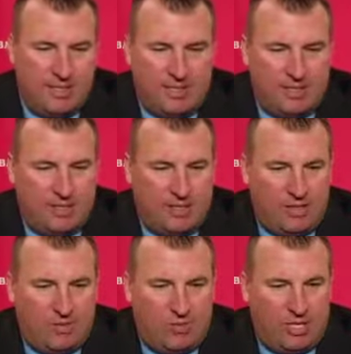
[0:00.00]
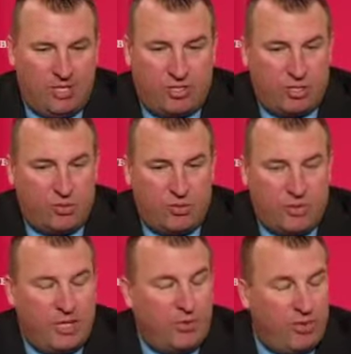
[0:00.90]
uh, when that decision was
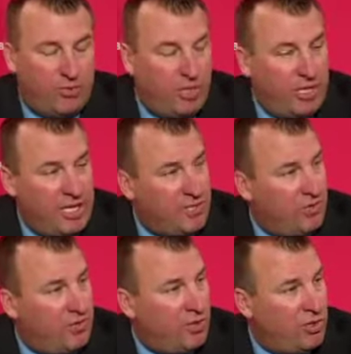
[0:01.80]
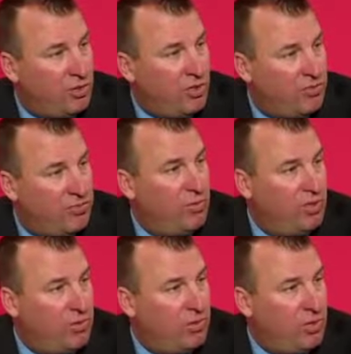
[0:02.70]
made, we had three guys that we felt could win
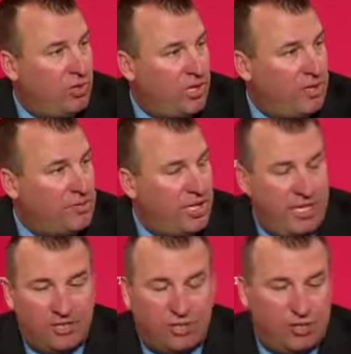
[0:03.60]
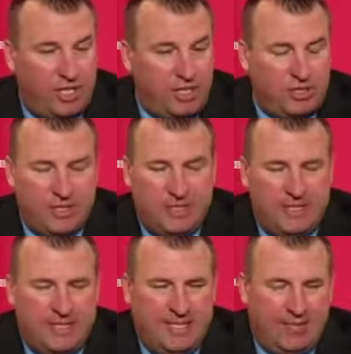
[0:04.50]
win football games. That hasn't changed.
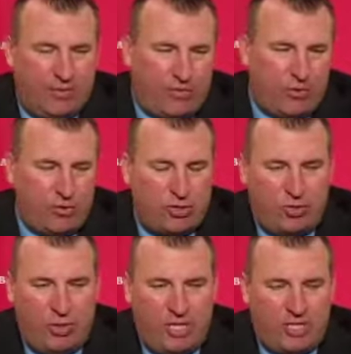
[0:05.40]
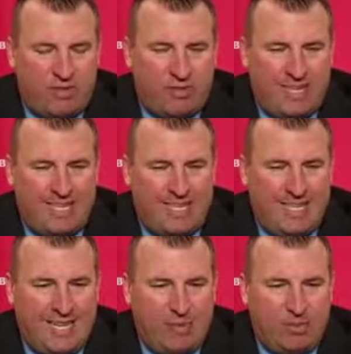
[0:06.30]
If the first two weeks, if anything
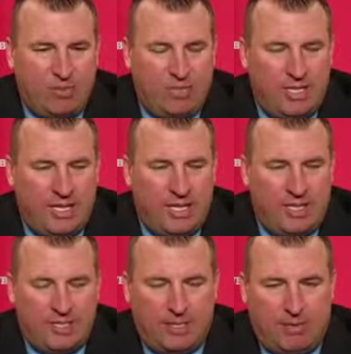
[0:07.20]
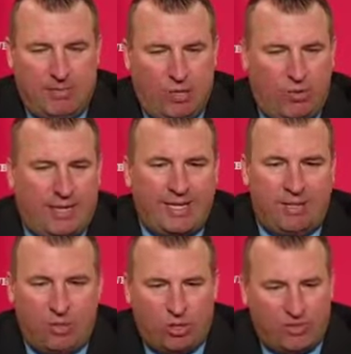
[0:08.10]
had happened with Danny, um, you know, like in
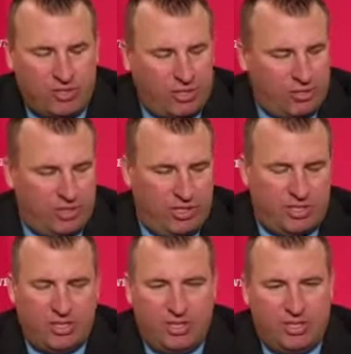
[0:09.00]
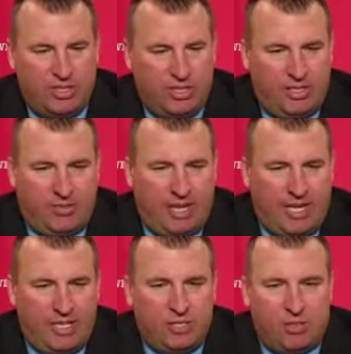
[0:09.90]
the middle of a series, either by
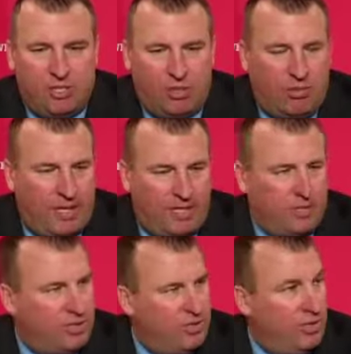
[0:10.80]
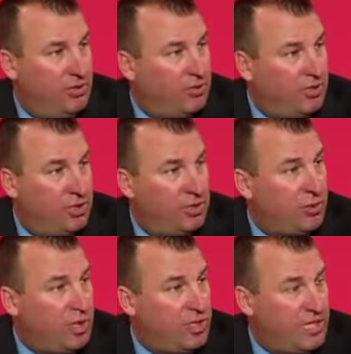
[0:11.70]
injury or by just you know a
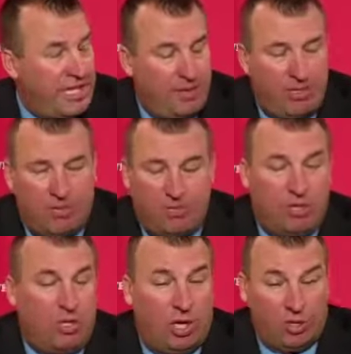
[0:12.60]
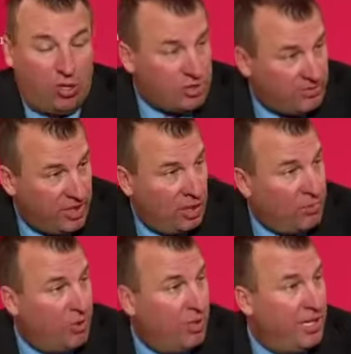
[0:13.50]
situation that came up, a loss of a
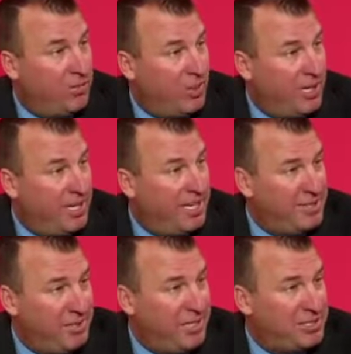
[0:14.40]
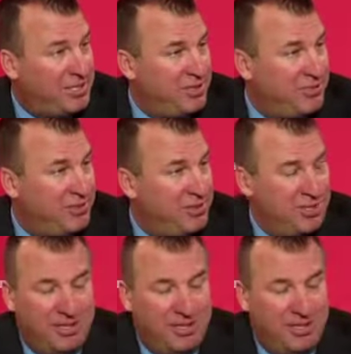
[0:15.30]
helmet, we had to plan that. I mean, that's a different